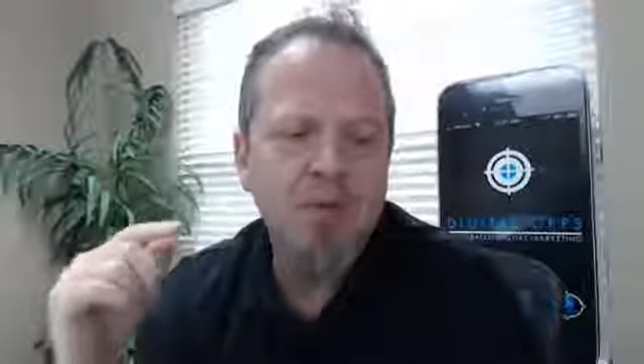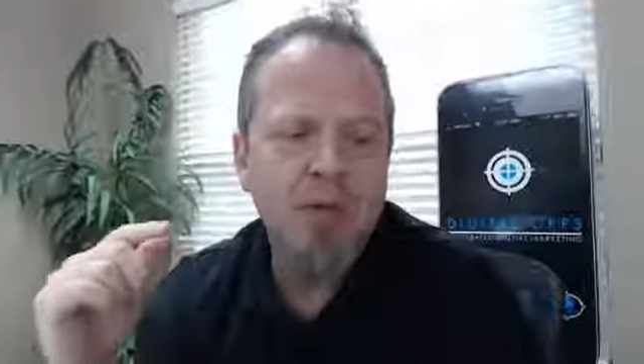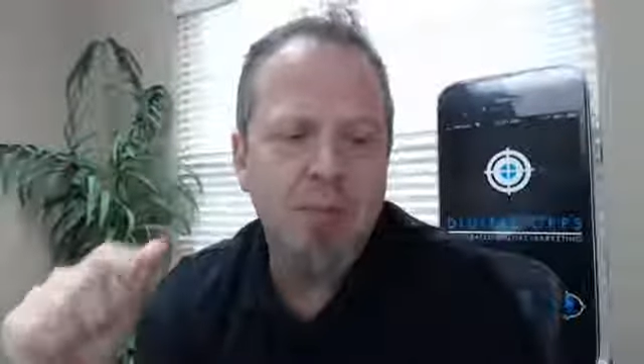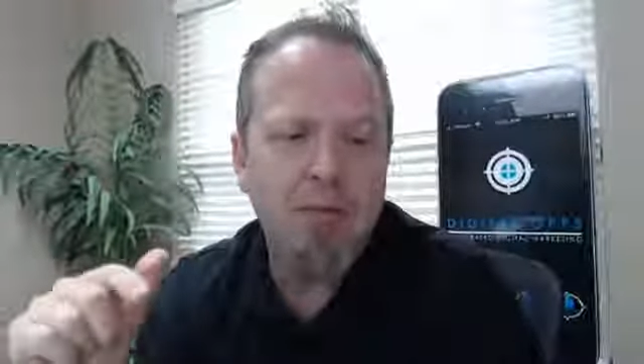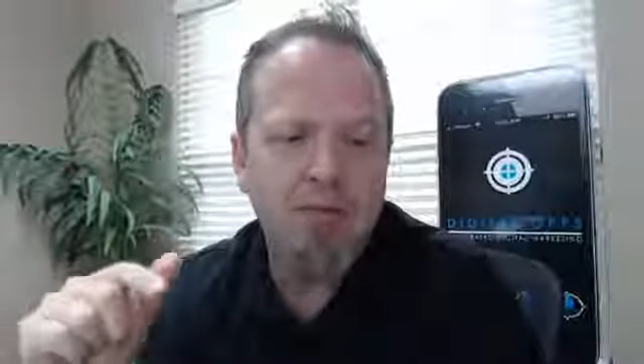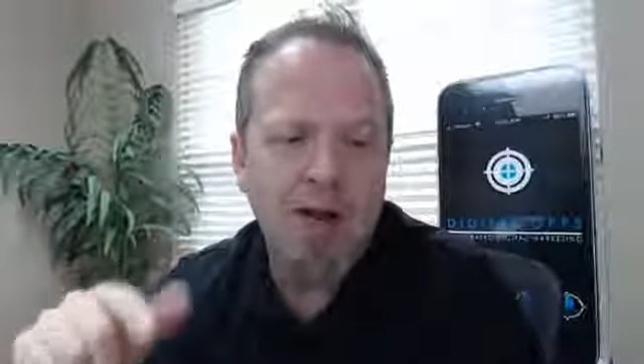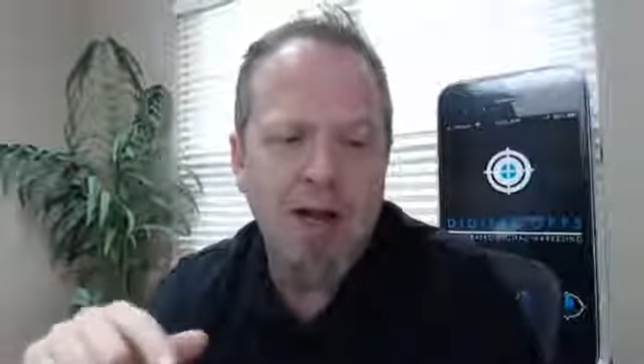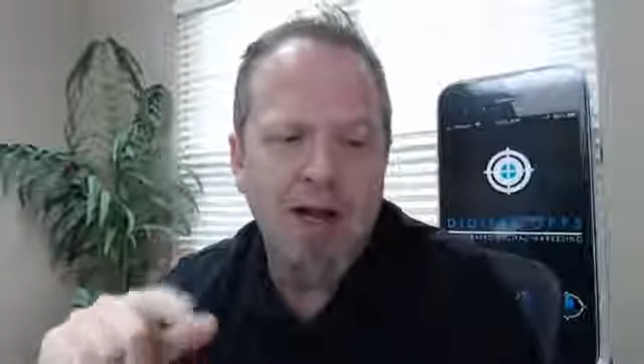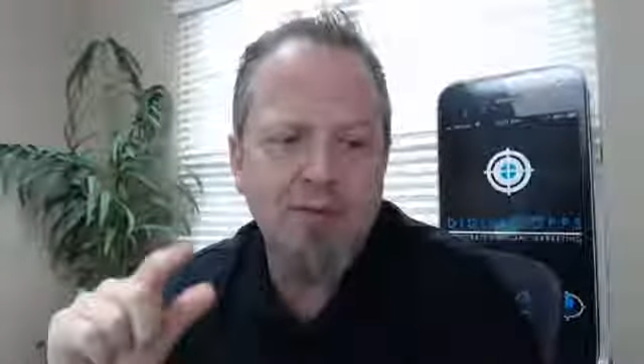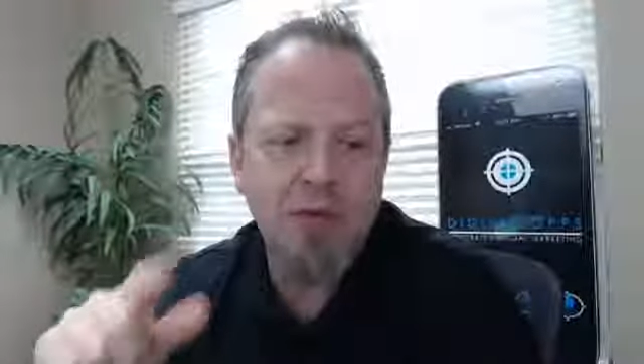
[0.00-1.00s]
number
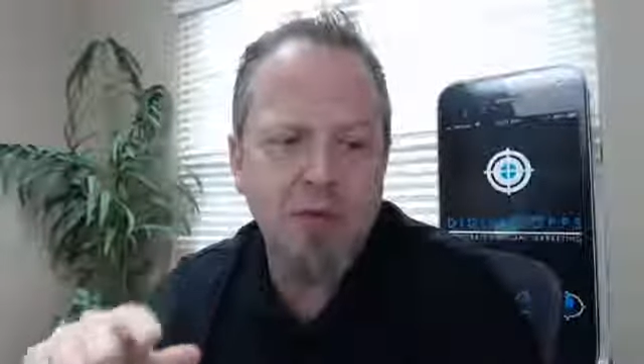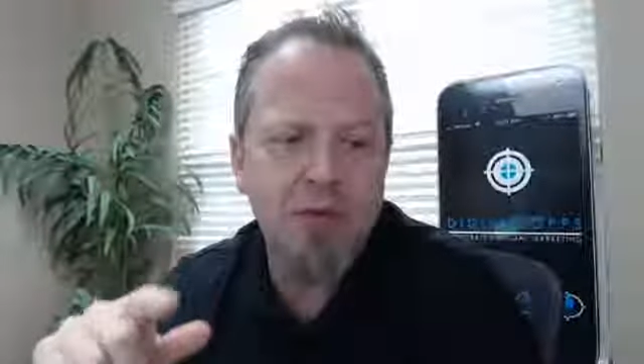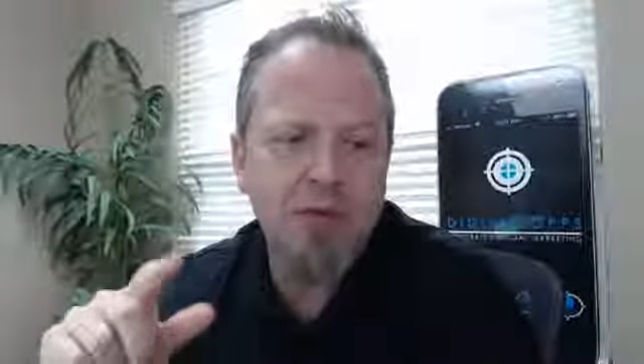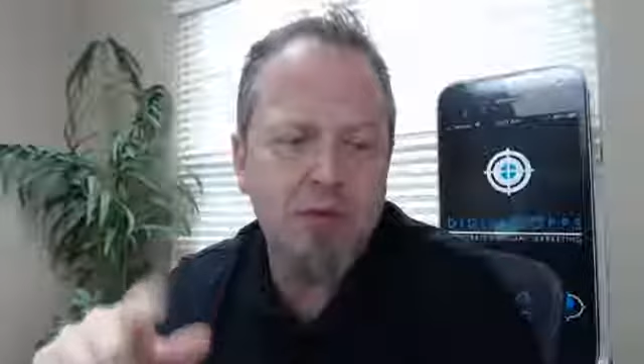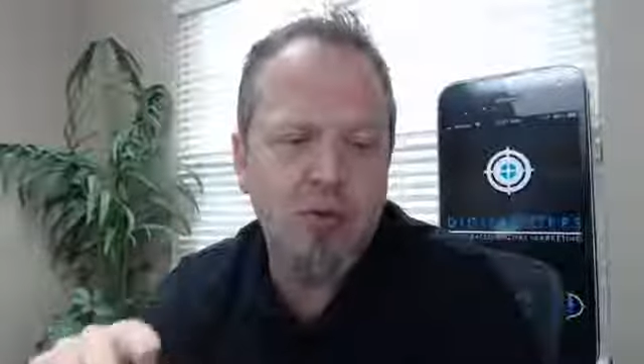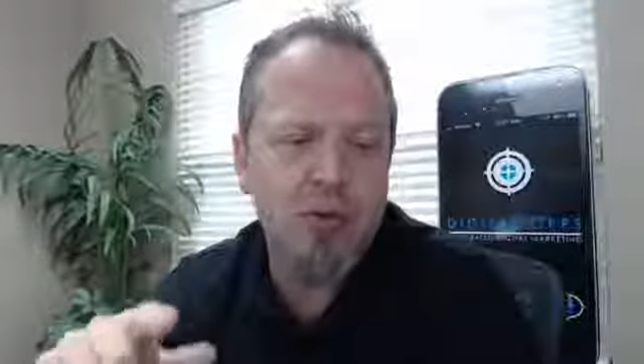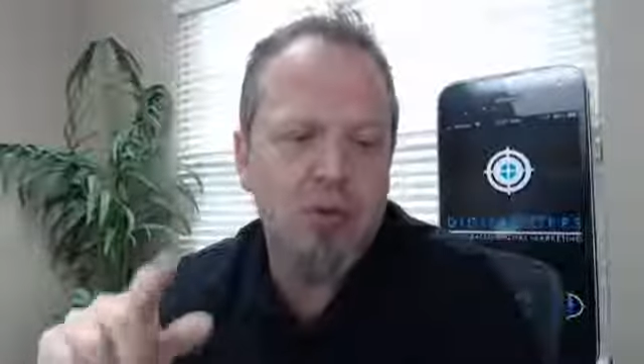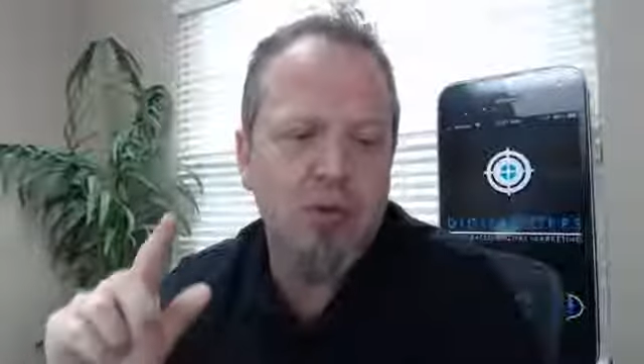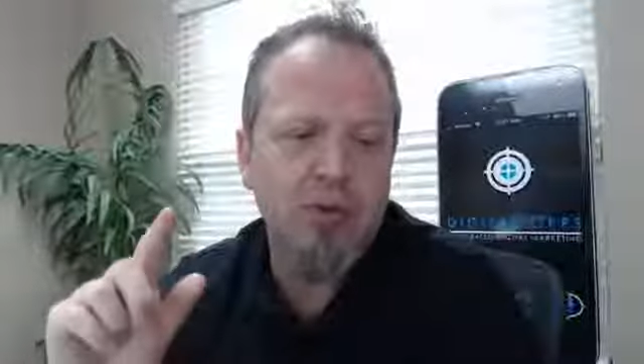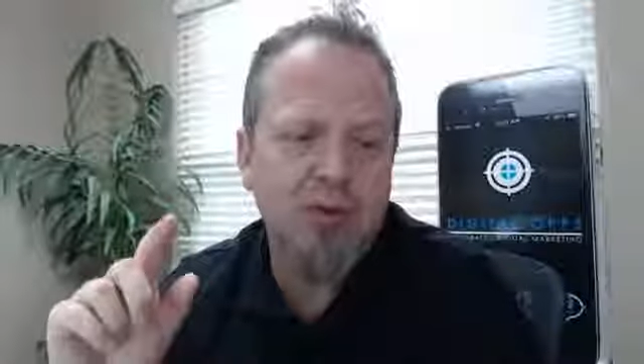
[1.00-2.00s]
5, use
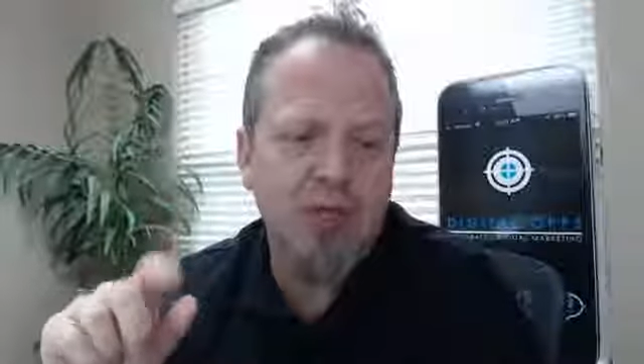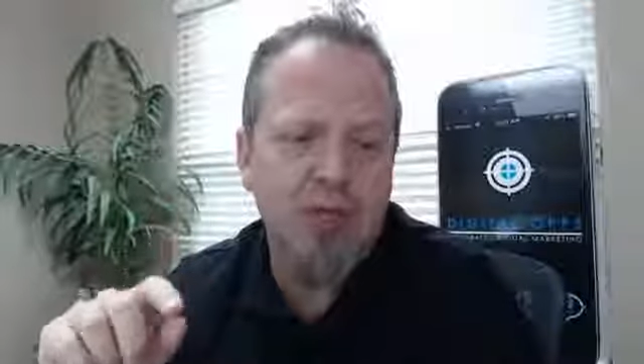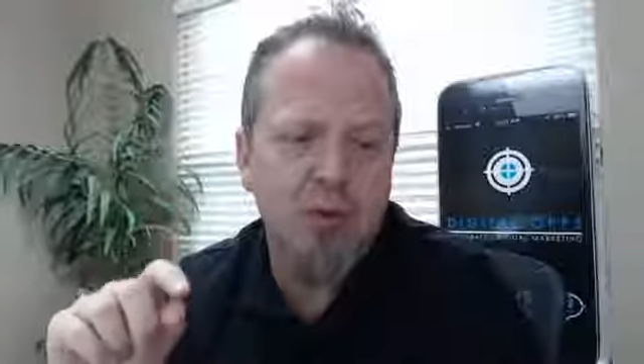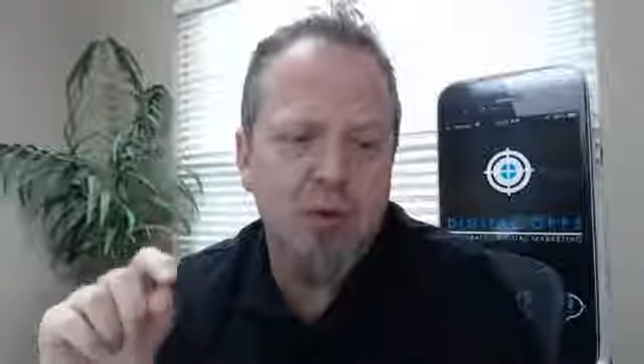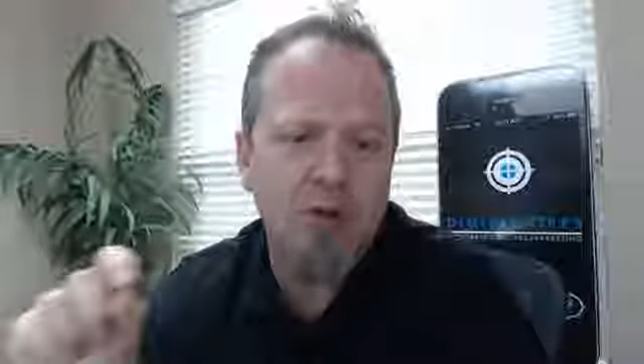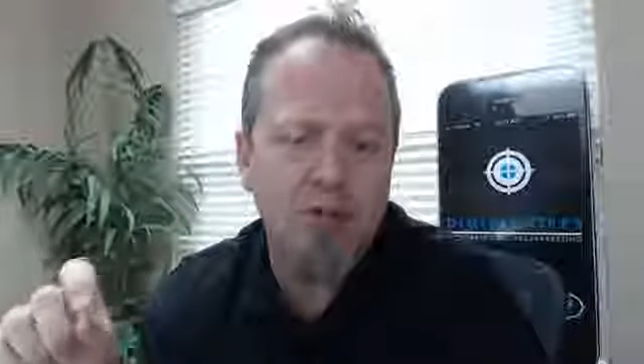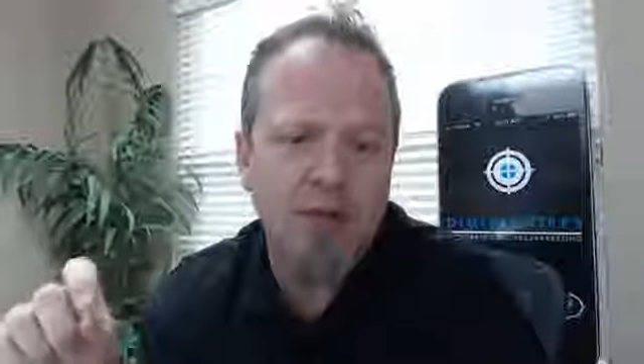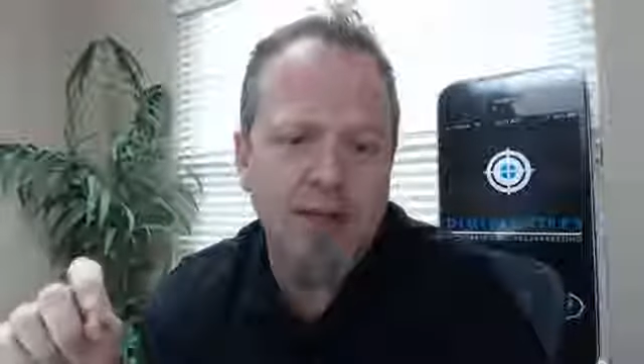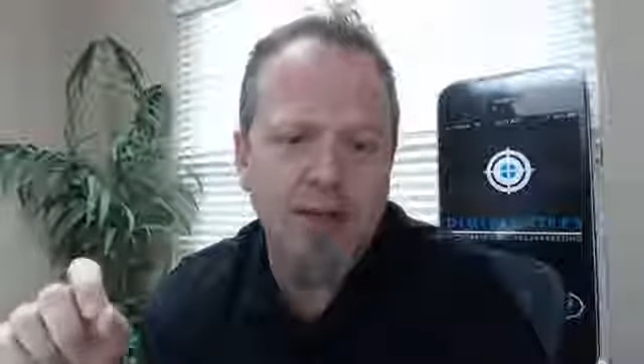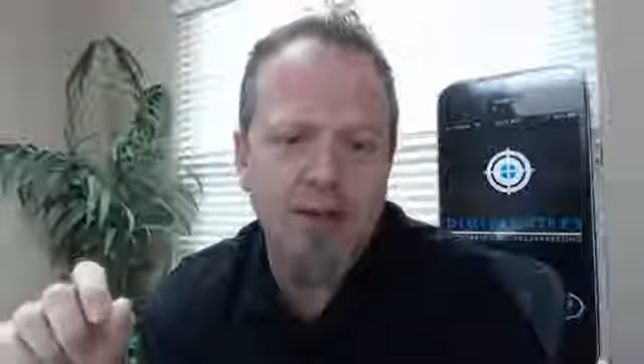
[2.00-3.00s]
Google's Keyword
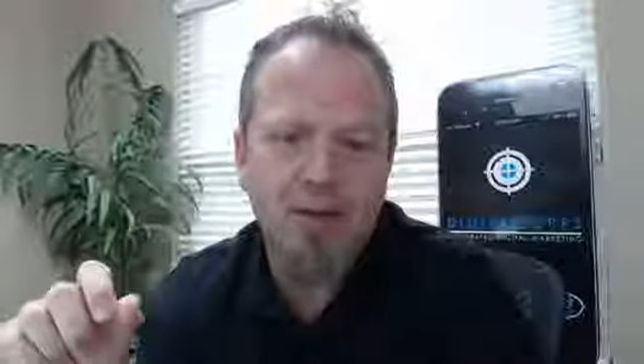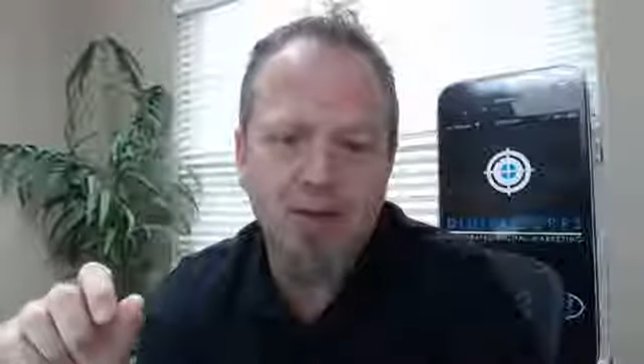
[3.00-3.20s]
Planner.